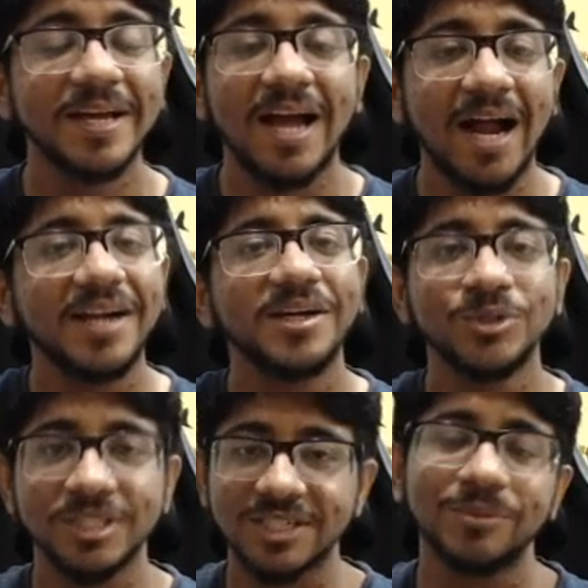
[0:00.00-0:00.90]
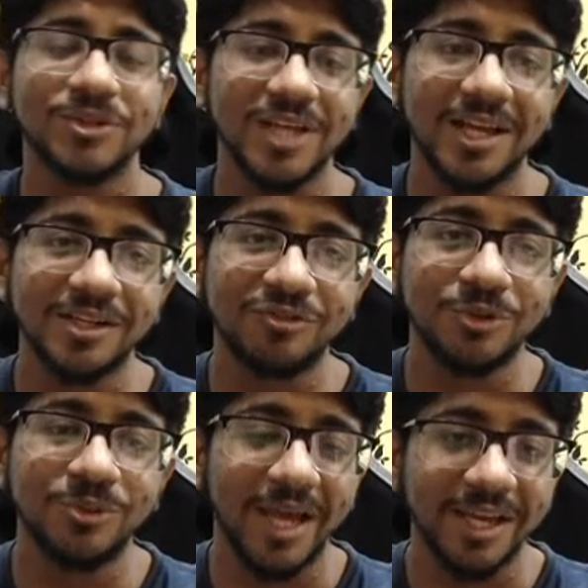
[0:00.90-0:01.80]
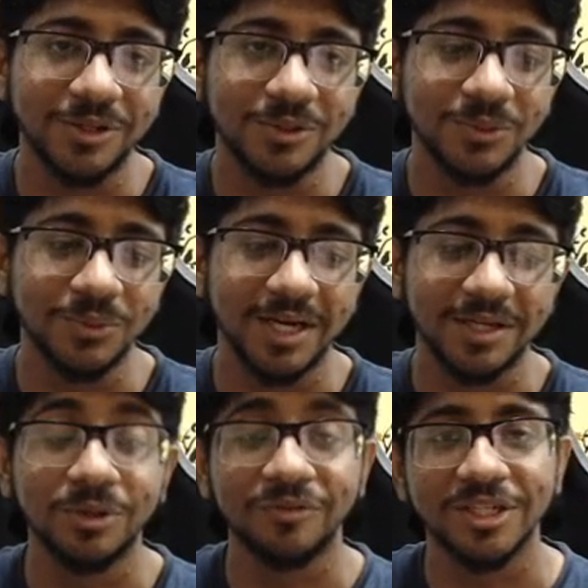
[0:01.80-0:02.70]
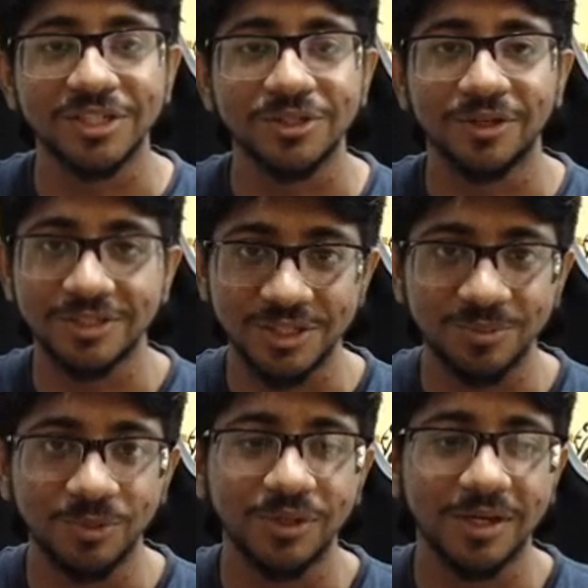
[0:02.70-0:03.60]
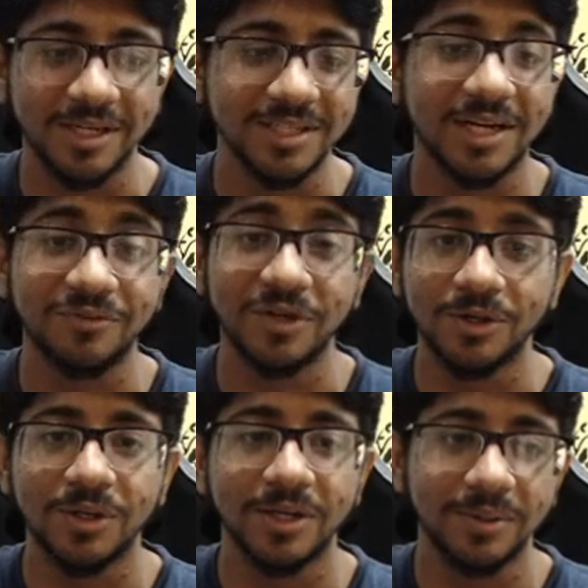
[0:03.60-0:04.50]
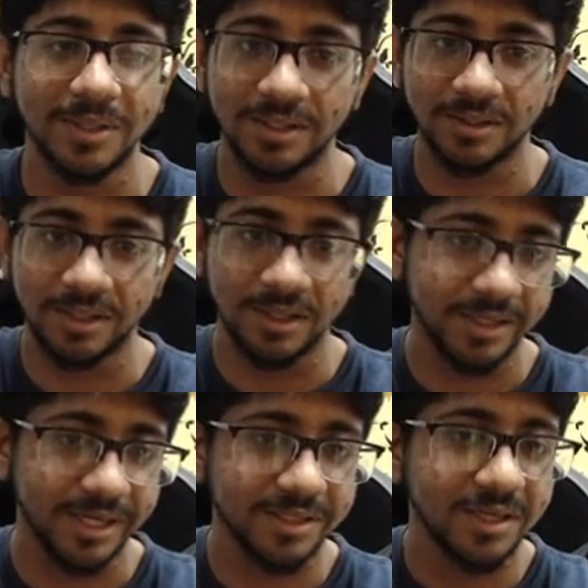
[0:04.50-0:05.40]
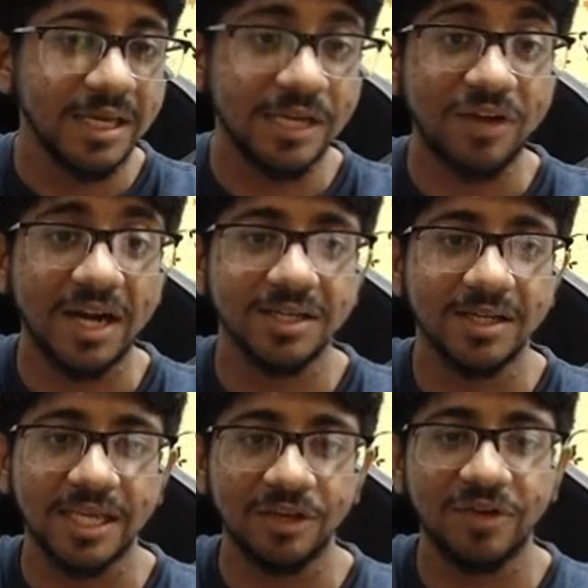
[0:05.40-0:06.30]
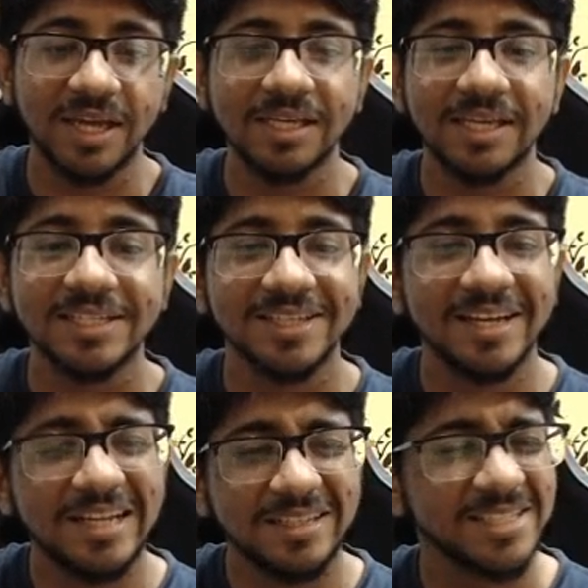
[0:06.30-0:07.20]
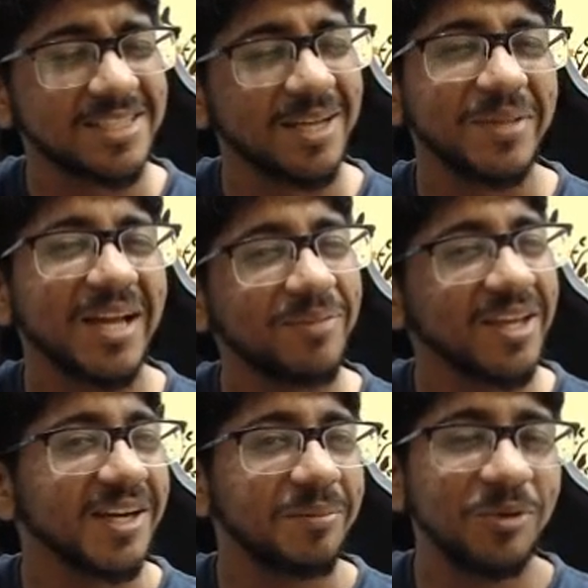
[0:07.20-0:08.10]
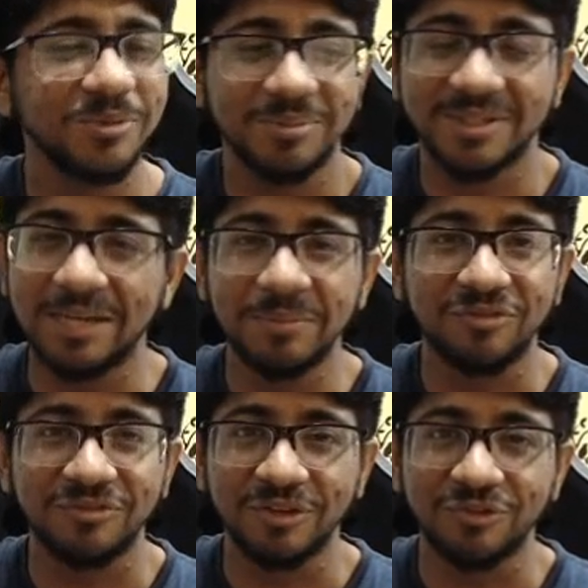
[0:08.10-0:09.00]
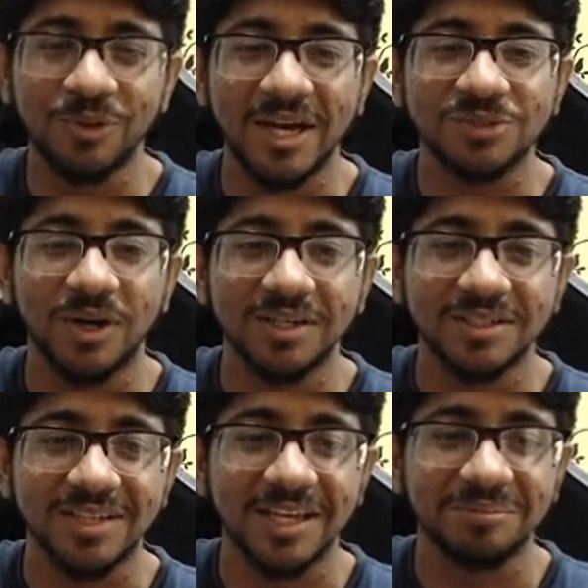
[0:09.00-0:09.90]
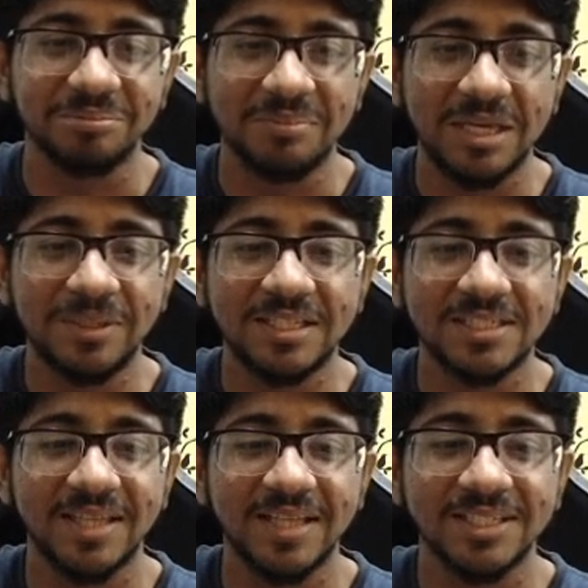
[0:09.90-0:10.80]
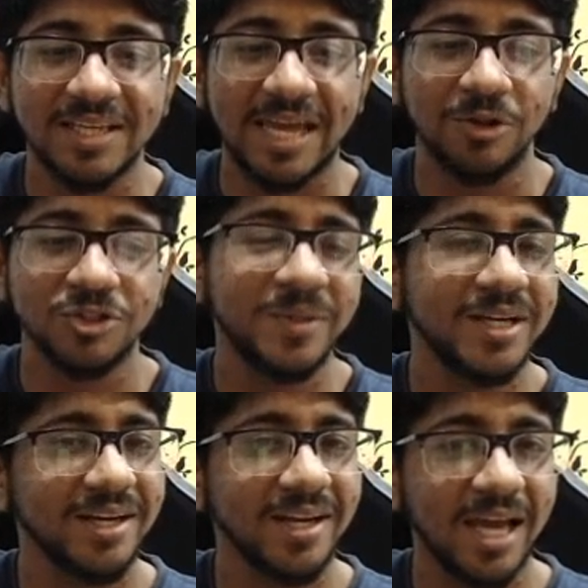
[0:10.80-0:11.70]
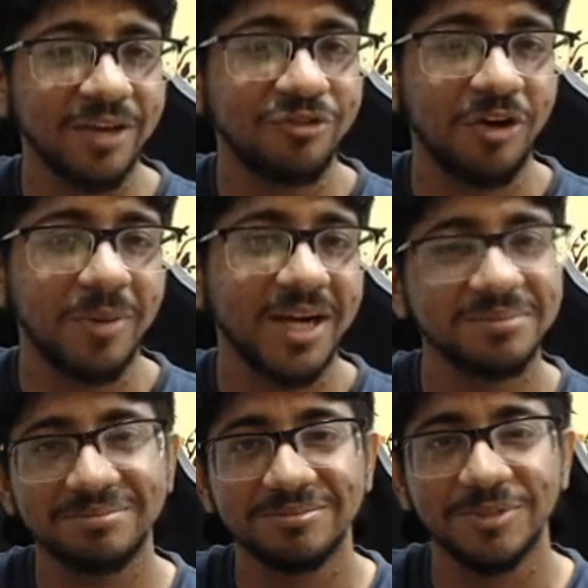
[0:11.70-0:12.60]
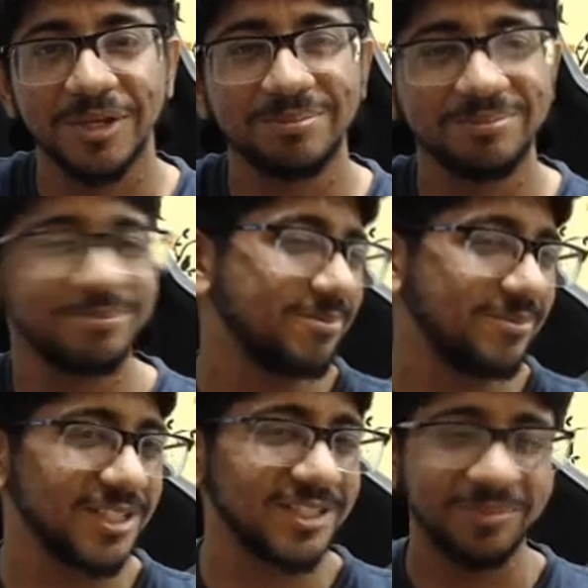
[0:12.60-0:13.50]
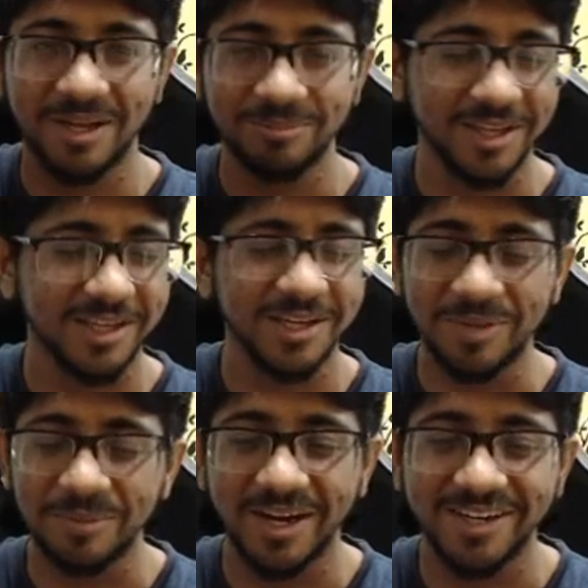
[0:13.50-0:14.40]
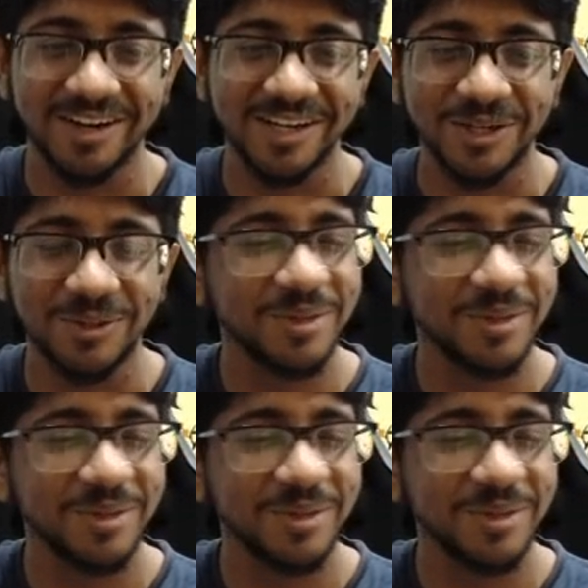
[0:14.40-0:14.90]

And do subscribe to the channel if you like to get notifications on such more content that we're going to get. In fact, like if in case this is something I'm thinking about, tell me if you guys want this. Like maybe these things can also be done in a live format. Okay, this is something I'm thinking in my mind right now.